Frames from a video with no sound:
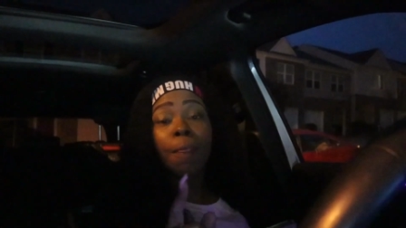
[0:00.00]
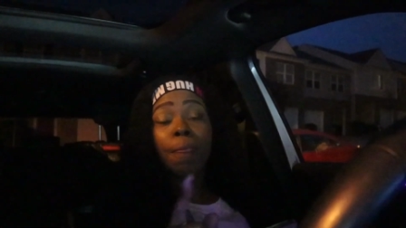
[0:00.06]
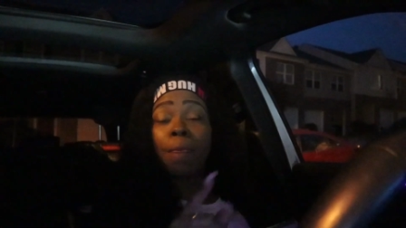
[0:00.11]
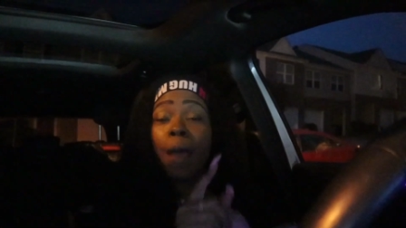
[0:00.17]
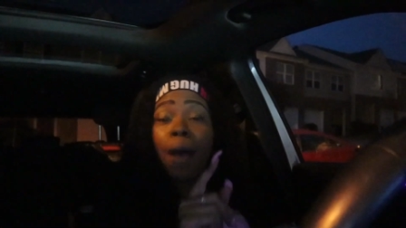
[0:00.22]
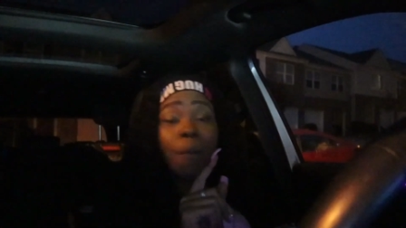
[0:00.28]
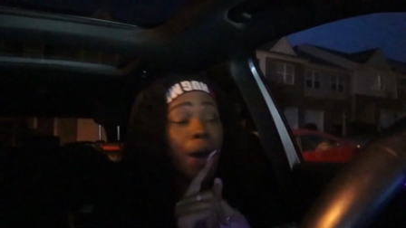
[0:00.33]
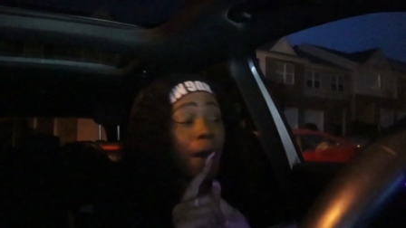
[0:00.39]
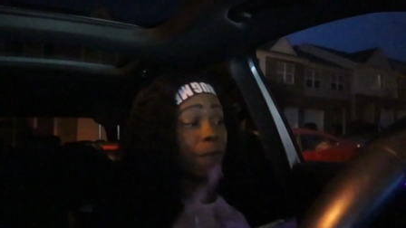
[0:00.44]

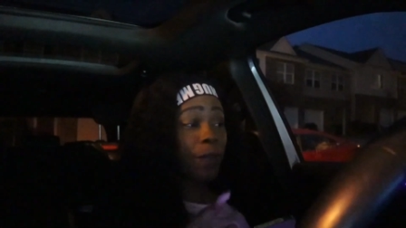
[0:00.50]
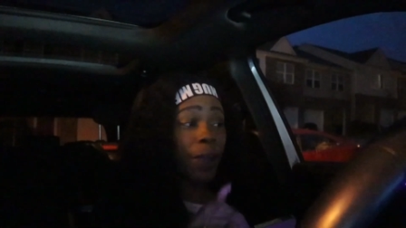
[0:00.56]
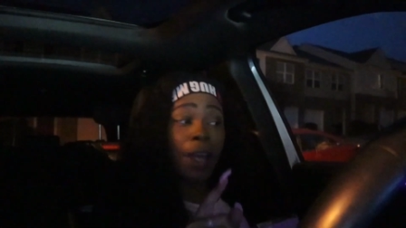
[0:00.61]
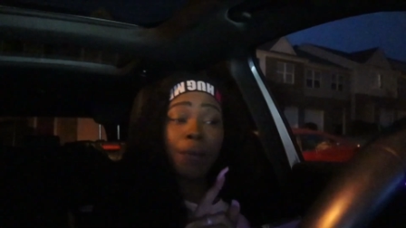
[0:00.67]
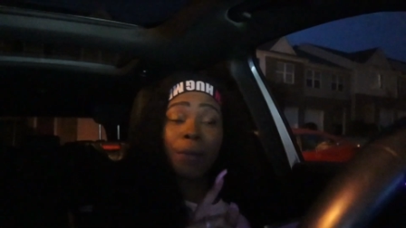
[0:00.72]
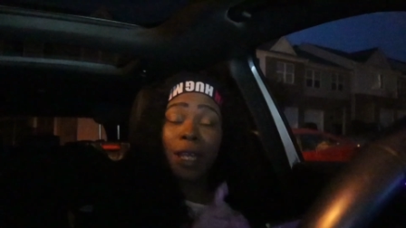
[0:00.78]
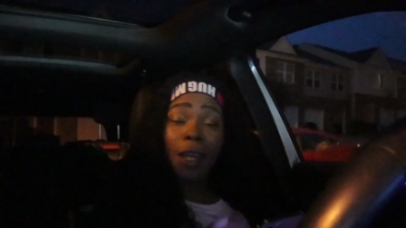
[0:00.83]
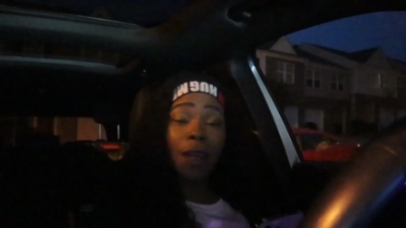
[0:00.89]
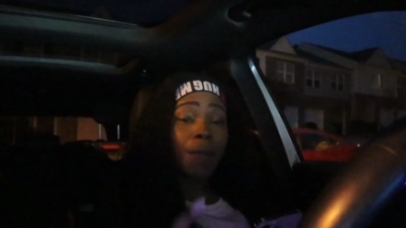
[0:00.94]
Now, my
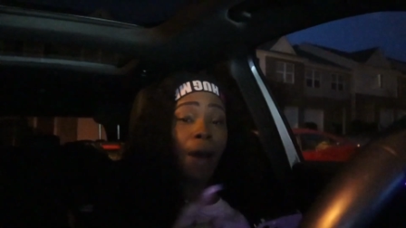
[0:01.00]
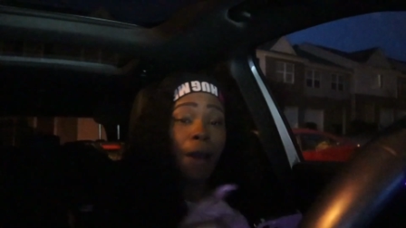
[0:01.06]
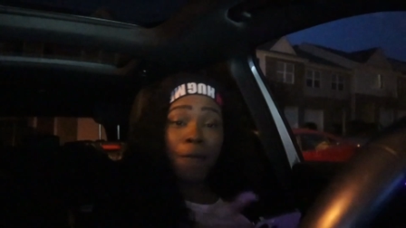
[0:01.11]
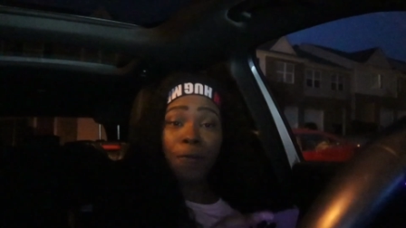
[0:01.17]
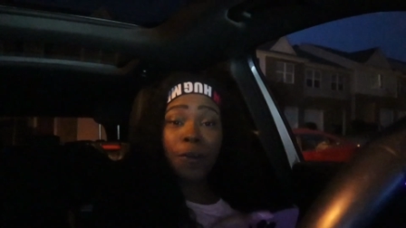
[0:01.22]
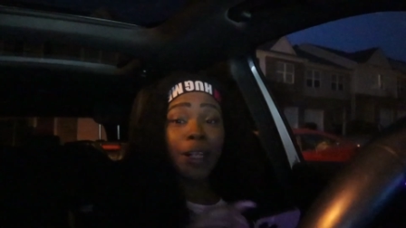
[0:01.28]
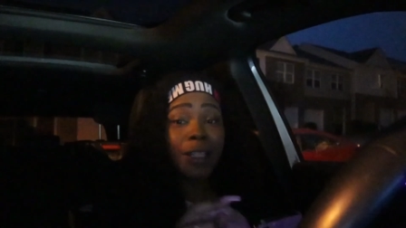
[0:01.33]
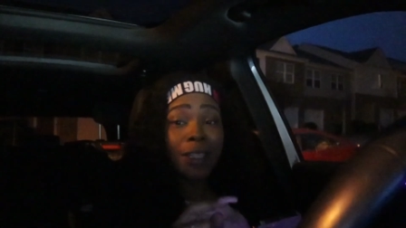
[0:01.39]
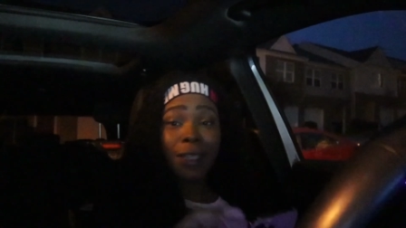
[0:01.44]
family and my
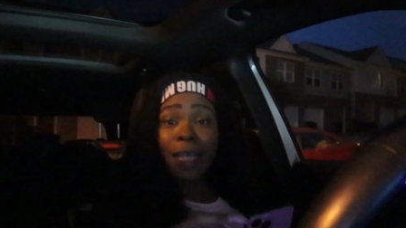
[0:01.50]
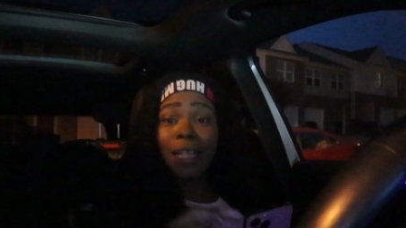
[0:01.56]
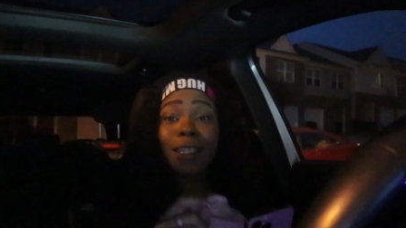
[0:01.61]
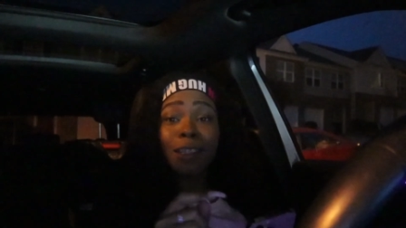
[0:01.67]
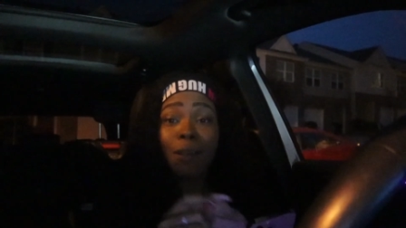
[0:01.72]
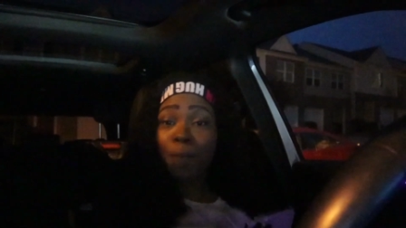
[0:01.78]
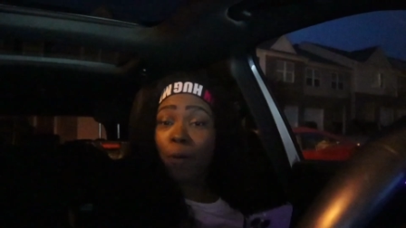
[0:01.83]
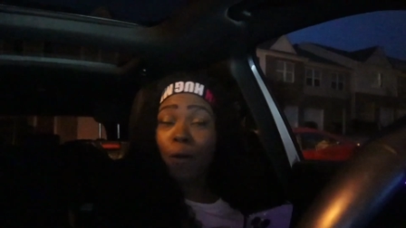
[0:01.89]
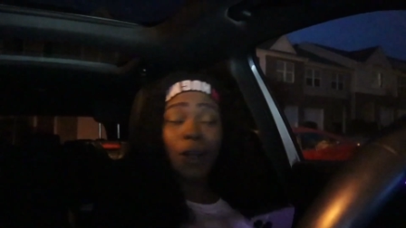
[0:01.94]
friends, they
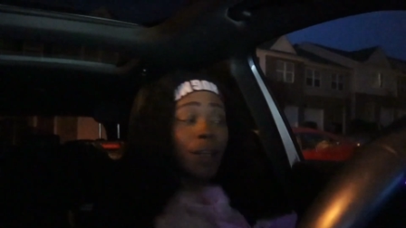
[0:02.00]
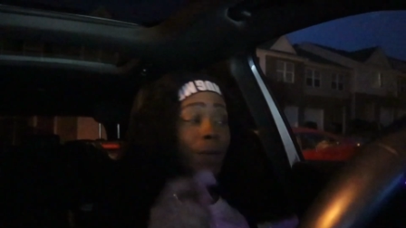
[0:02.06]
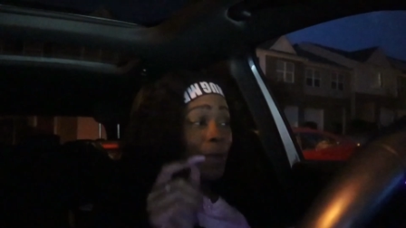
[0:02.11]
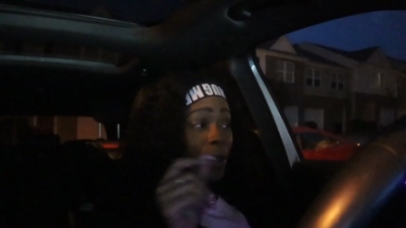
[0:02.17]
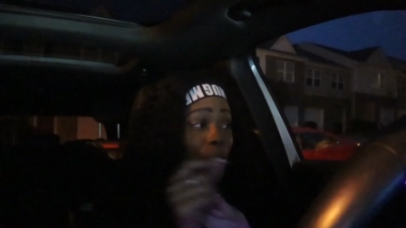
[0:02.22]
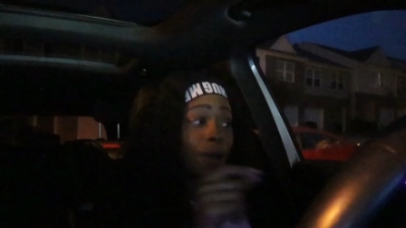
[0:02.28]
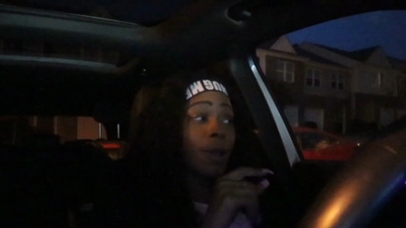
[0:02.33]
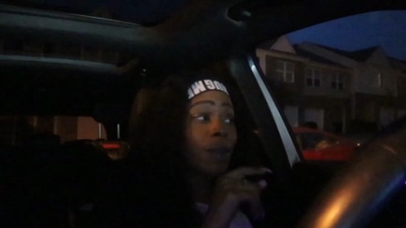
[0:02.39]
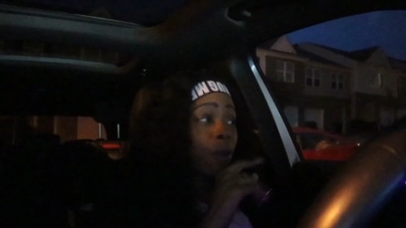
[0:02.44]
supported
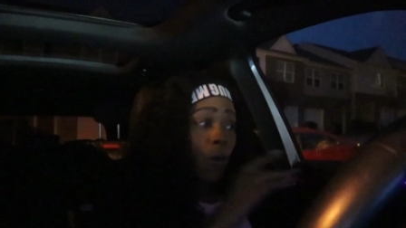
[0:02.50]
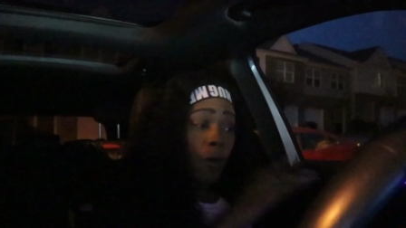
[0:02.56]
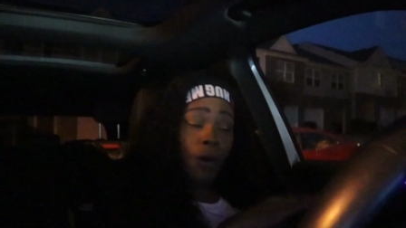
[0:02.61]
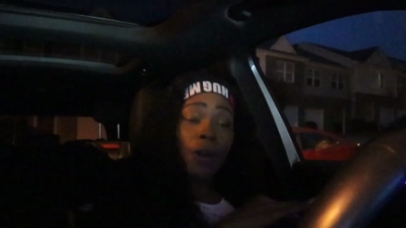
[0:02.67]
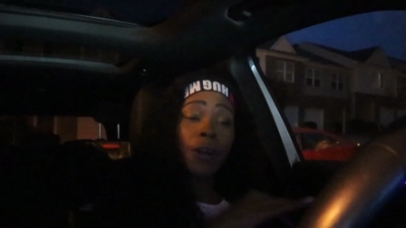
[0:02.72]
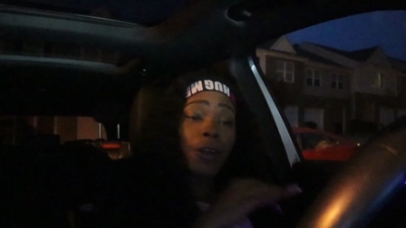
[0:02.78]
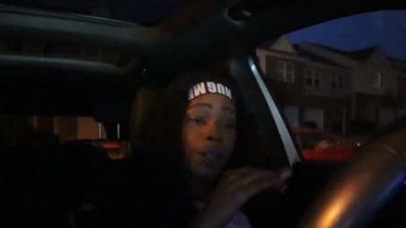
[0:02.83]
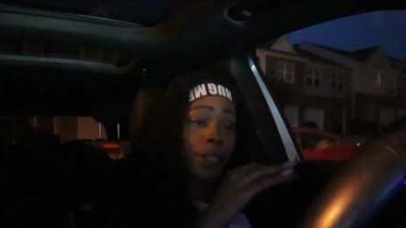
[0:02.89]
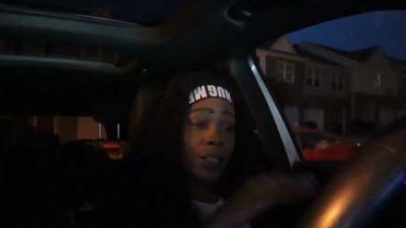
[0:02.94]
me with an
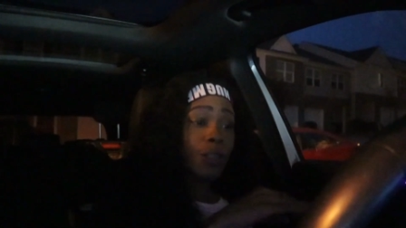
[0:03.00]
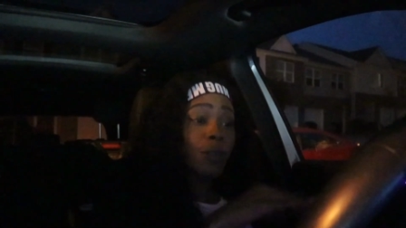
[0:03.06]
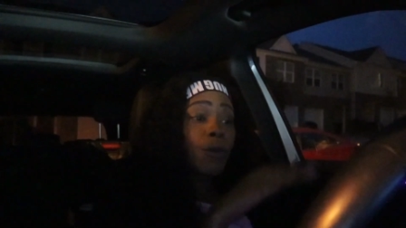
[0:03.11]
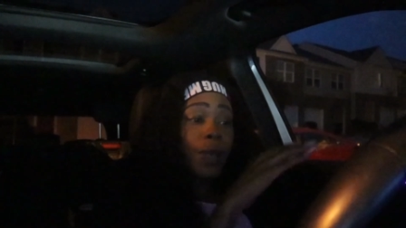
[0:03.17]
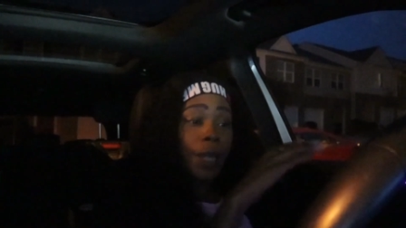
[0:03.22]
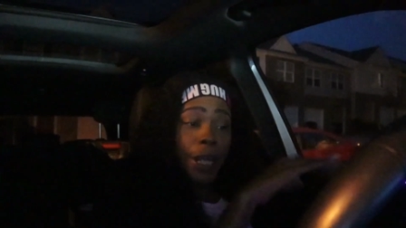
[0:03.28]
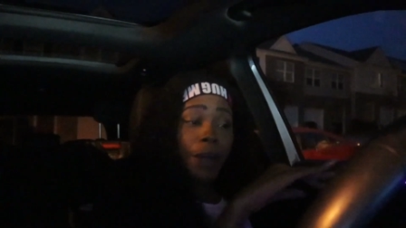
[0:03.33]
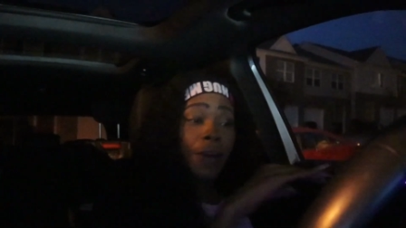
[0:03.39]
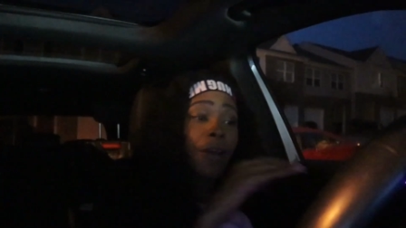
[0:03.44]
order or
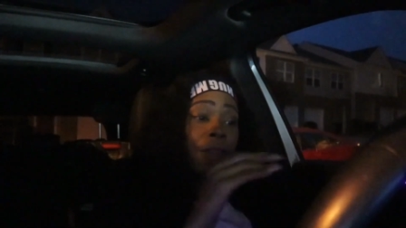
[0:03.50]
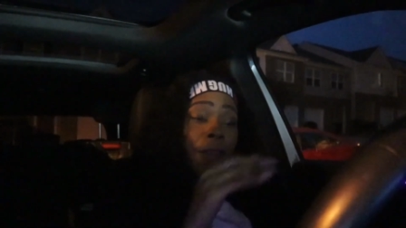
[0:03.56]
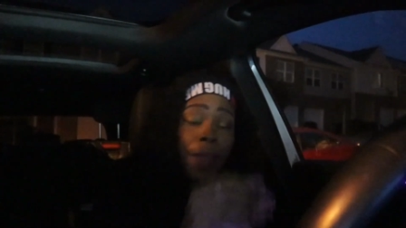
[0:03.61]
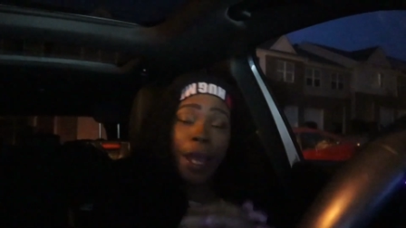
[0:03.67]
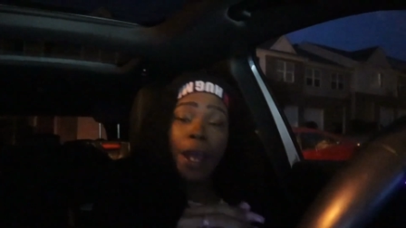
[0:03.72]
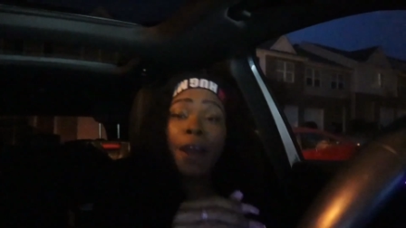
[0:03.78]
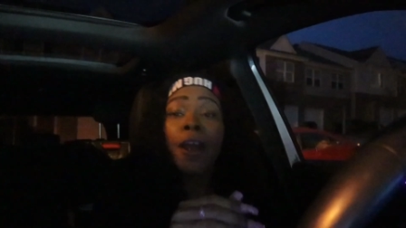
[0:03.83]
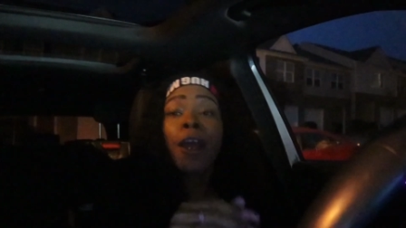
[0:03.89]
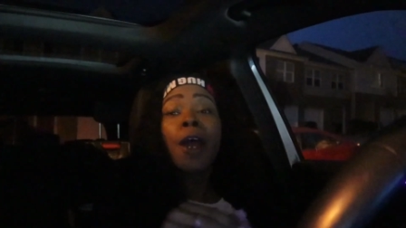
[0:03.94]
two here and
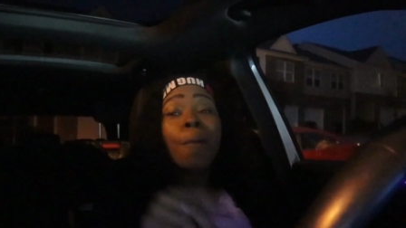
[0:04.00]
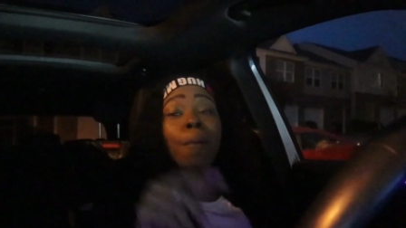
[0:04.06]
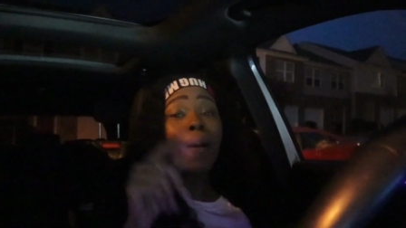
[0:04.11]
there,